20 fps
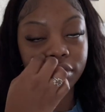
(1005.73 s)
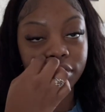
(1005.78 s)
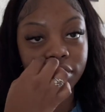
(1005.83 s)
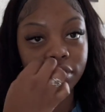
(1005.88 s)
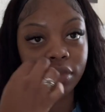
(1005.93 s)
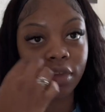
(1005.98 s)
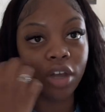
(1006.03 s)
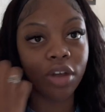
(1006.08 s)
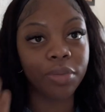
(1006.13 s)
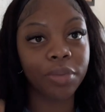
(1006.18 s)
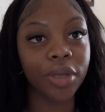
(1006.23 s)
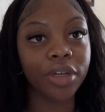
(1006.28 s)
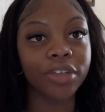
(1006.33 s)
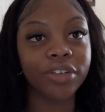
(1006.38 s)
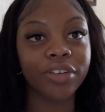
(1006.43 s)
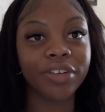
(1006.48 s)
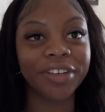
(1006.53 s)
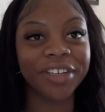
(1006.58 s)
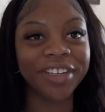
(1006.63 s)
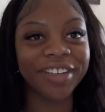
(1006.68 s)
I hope y'all
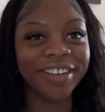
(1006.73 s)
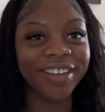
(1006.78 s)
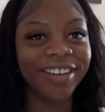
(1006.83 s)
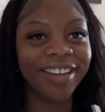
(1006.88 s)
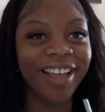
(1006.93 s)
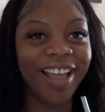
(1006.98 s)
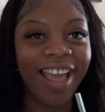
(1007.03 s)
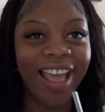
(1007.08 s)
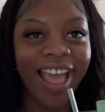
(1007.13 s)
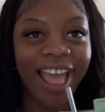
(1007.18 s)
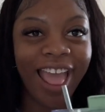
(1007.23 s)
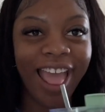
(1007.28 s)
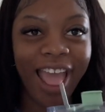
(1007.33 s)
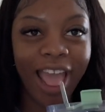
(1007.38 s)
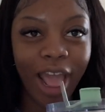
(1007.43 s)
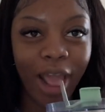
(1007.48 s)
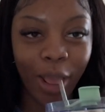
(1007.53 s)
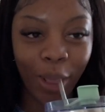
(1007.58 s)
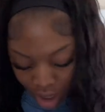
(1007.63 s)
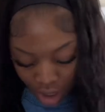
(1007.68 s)
doing good.
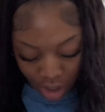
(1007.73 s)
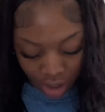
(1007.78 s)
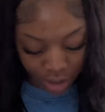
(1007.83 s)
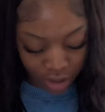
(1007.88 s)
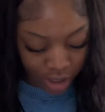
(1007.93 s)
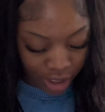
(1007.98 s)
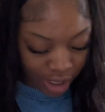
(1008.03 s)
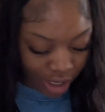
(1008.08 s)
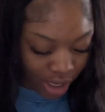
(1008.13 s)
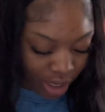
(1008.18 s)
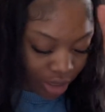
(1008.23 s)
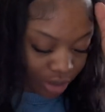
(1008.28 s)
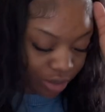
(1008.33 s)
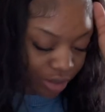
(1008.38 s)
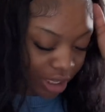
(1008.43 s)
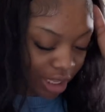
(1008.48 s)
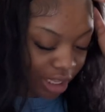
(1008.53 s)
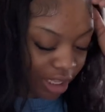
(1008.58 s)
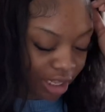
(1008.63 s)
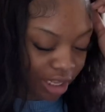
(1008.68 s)
Okay, y'all,
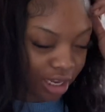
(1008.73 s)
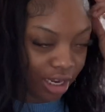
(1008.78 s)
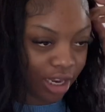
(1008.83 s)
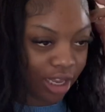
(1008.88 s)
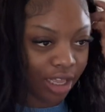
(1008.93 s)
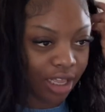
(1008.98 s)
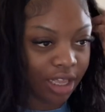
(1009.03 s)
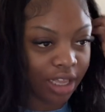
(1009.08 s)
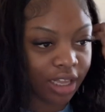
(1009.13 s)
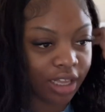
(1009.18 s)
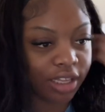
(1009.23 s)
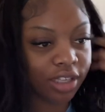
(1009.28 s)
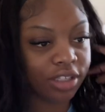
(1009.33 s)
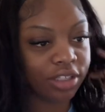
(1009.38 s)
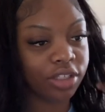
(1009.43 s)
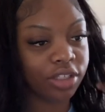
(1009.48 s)
it is